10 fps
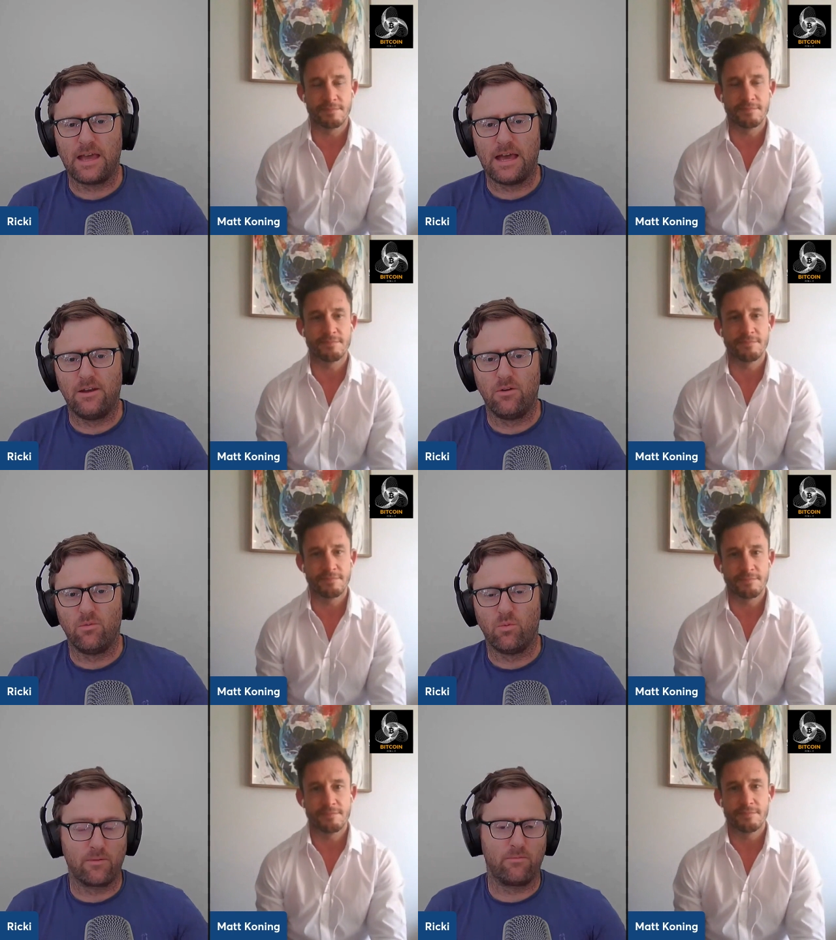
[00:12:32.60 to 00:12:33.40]

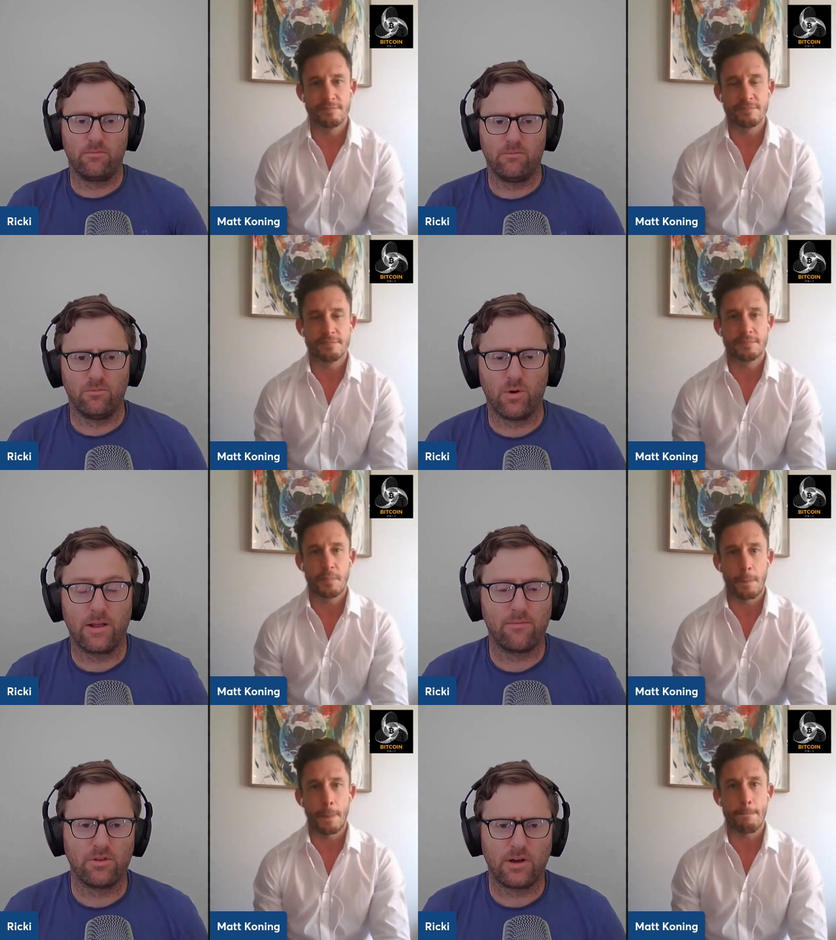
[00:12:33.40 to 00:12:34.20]
Speaker 1: and what have,
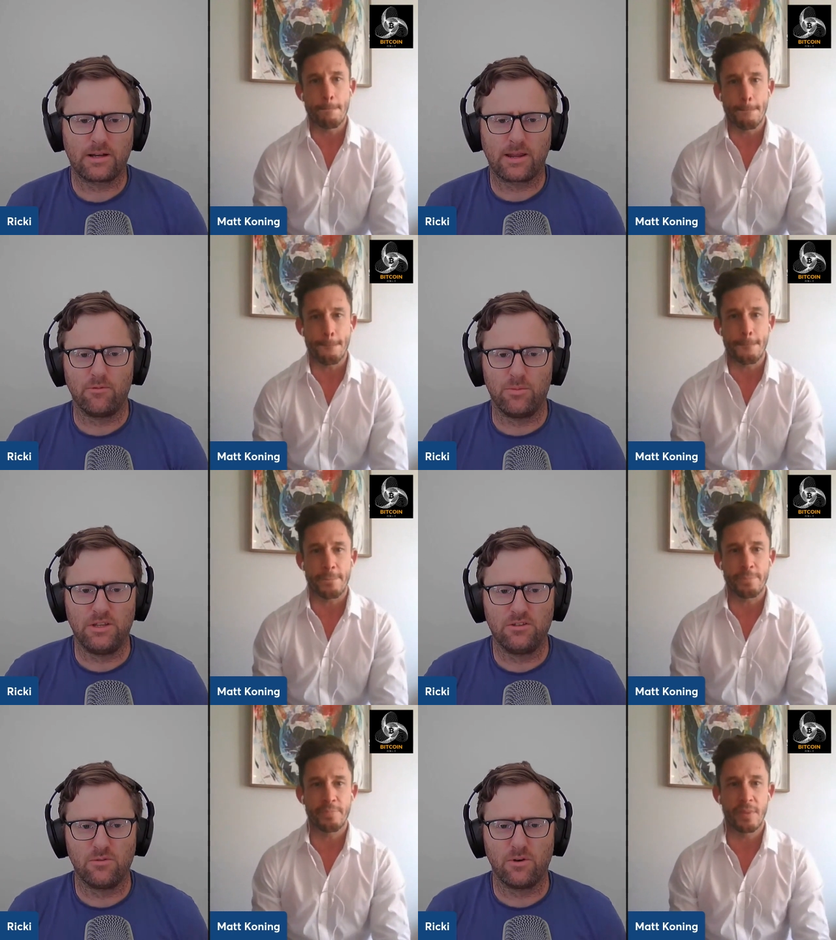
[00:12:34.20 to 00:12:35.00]
what have those outcomes
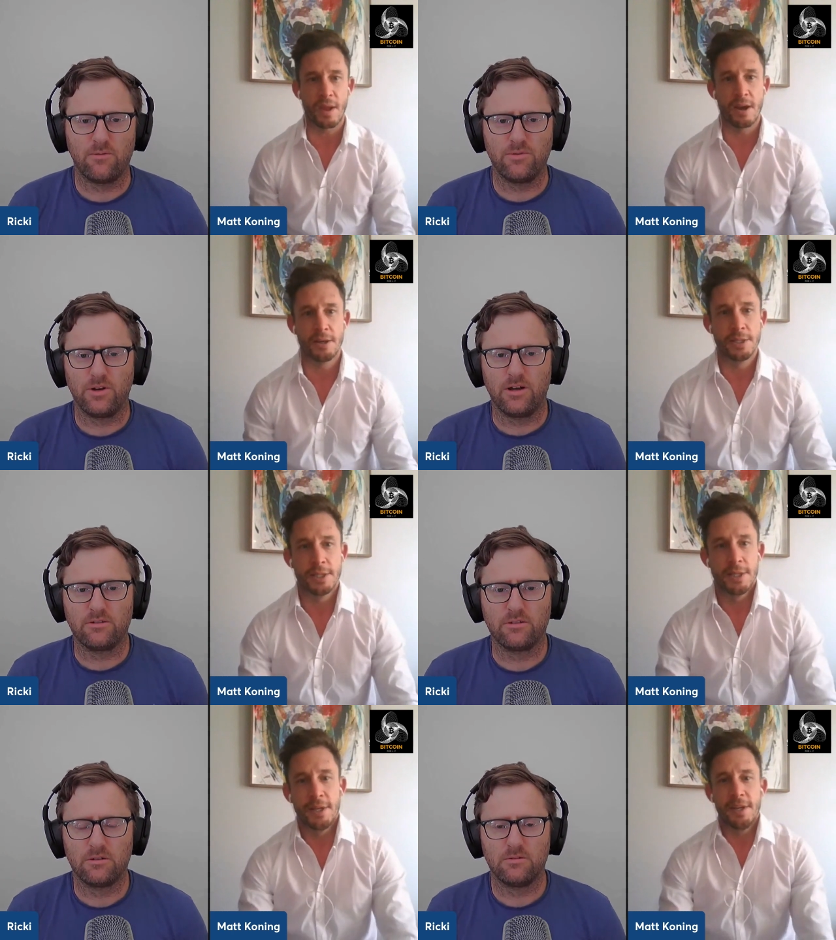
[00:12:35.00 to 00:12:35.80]
been so far for you
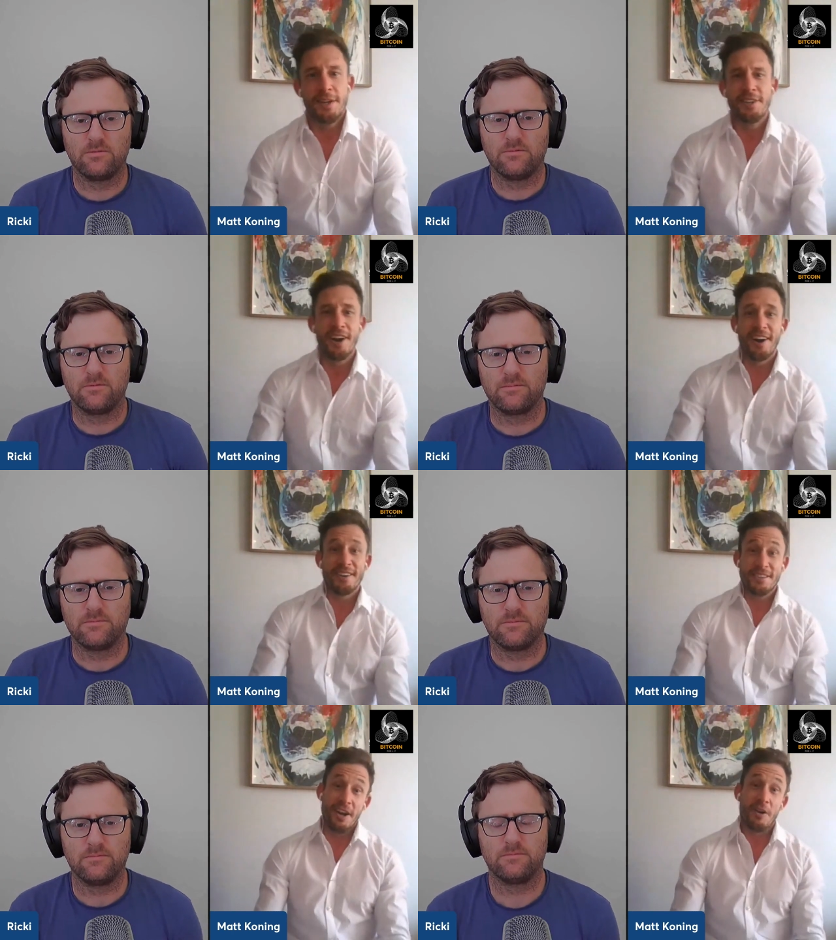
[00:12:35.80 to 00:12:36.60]
guys?
Speaker 2: Yeah,
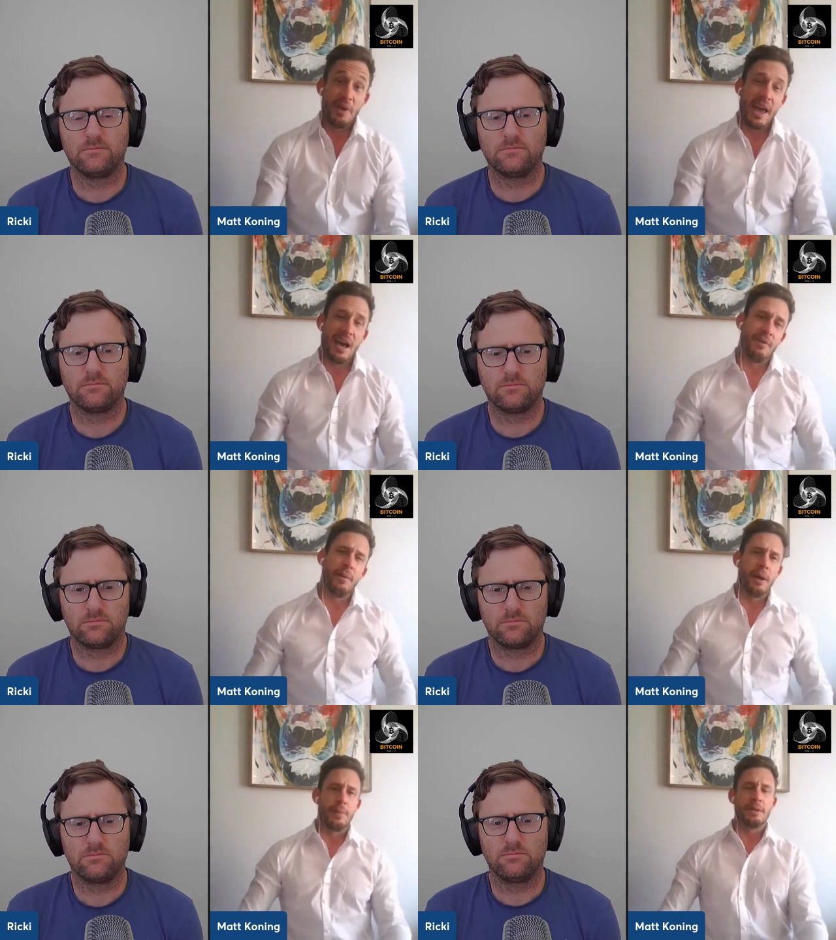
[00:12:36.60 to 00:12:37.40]
yeah, we have.
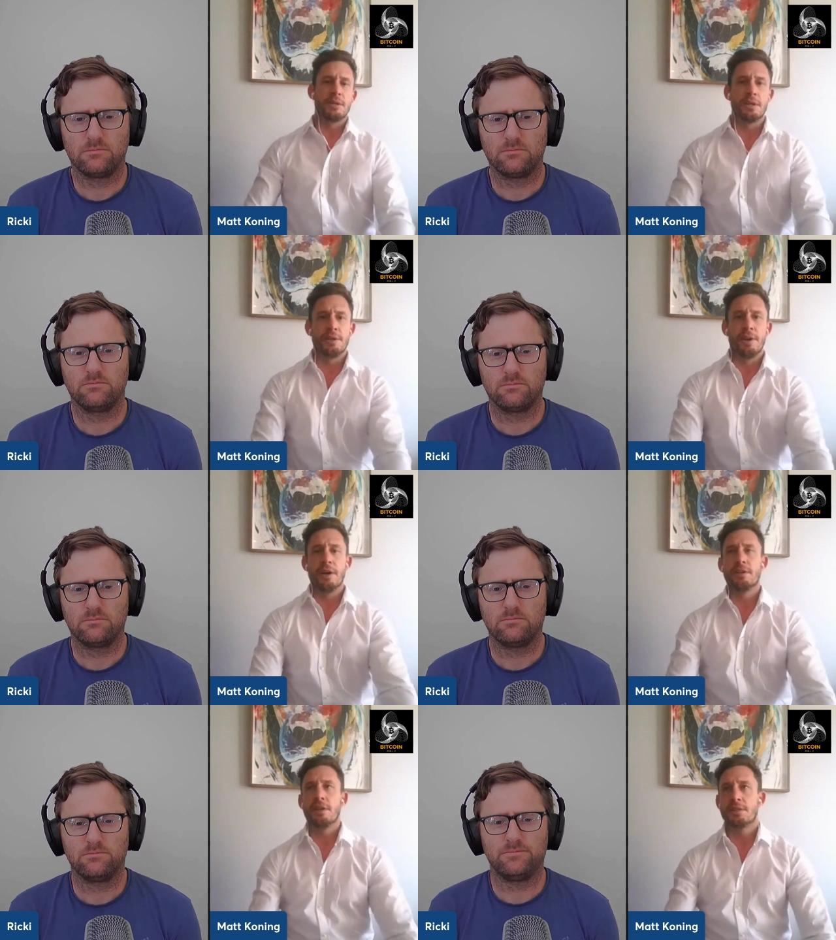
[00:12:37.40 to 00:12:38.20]
I, I, mean, uh, you
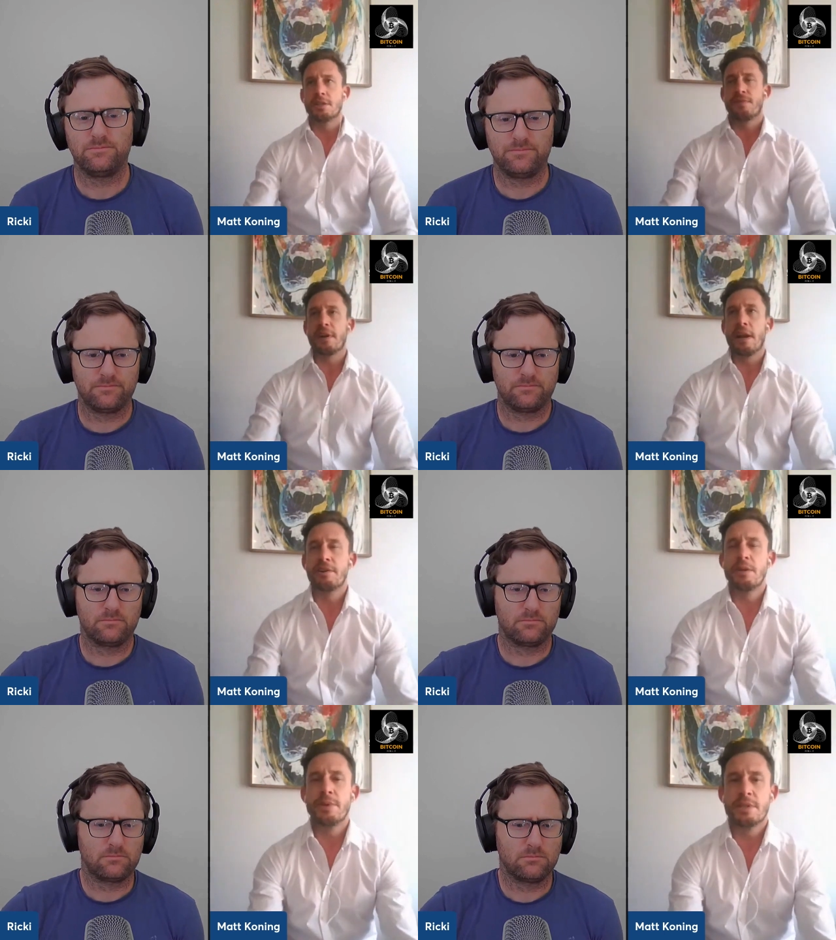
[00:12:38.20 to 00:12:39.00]
know, uh, just for
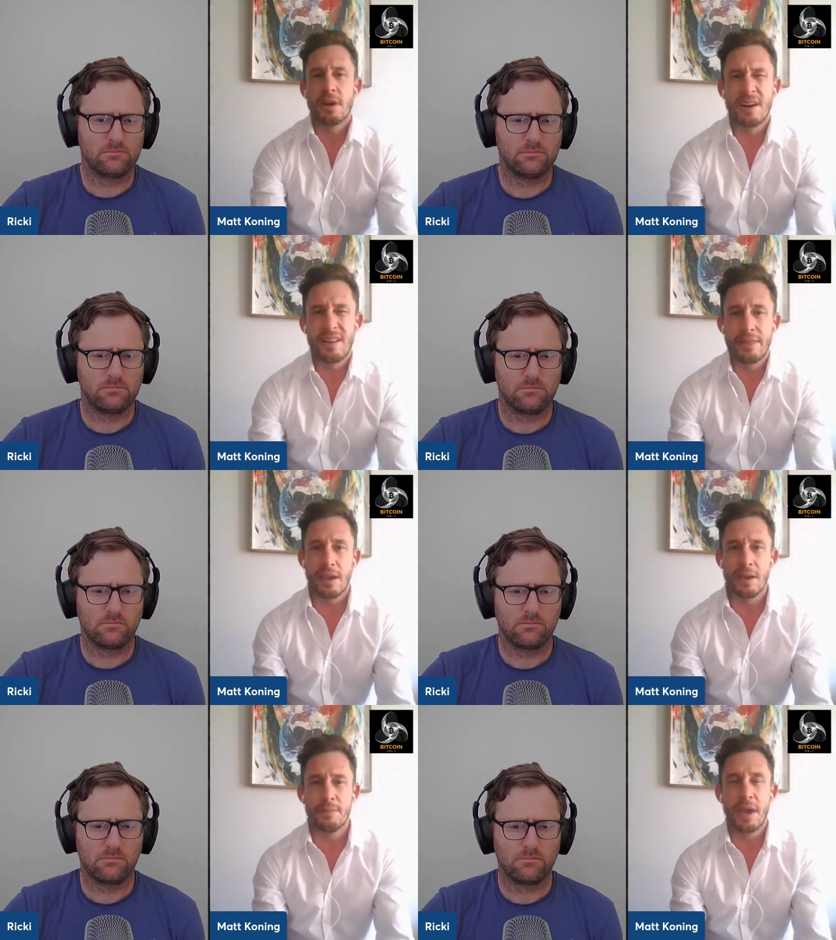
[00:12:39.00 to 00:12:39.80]
clarity, we started. I
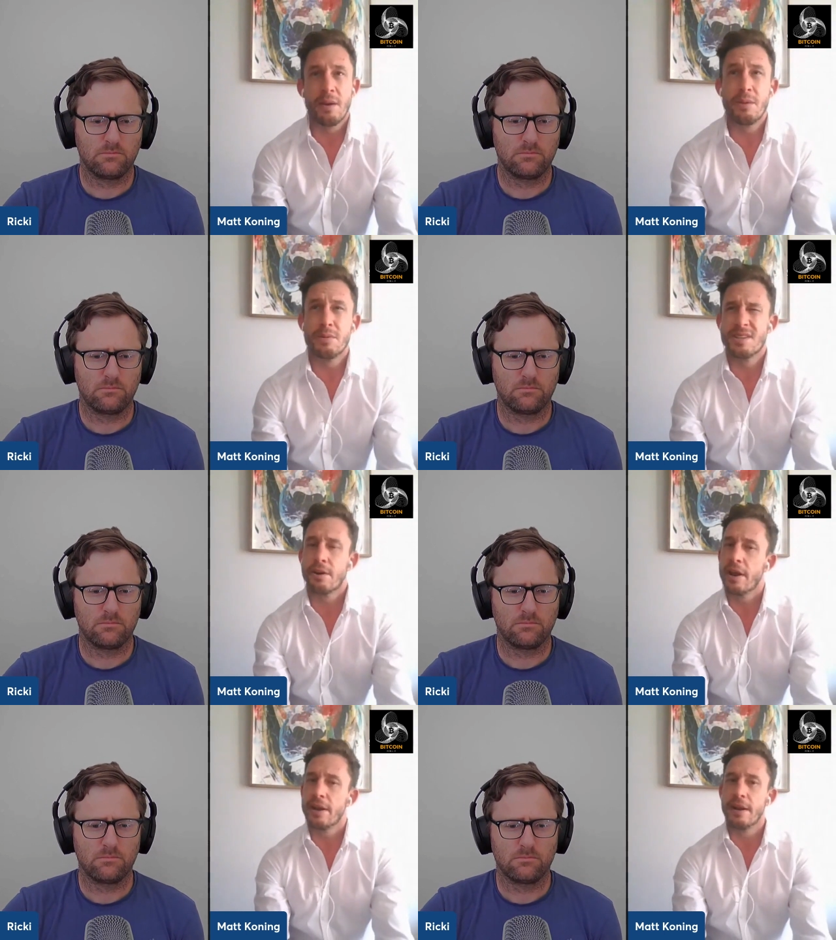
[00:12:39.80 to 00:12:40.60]
think MK he was in
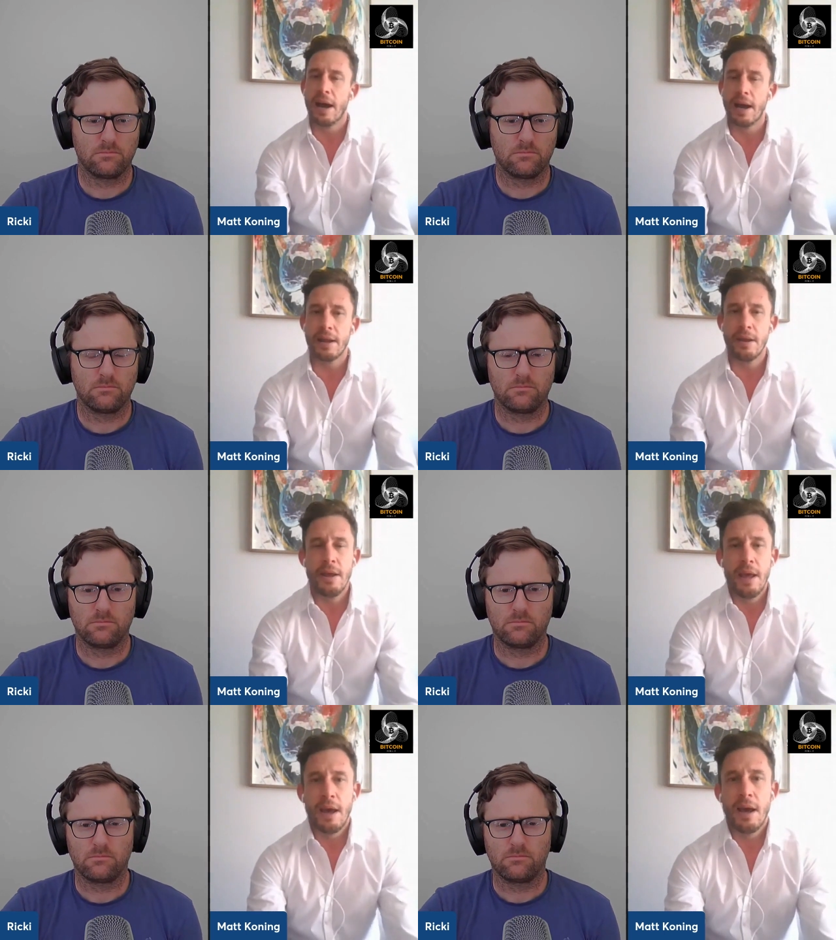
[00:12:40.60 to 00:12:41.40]
grade nine,
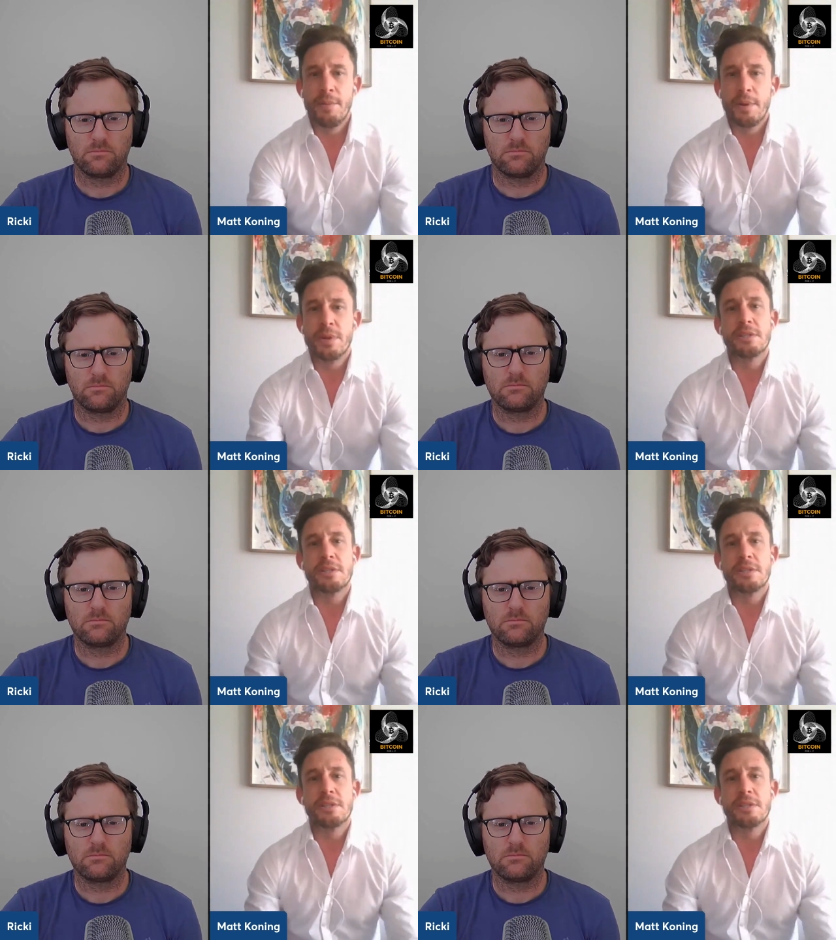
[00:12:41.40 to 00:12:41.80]
um, and we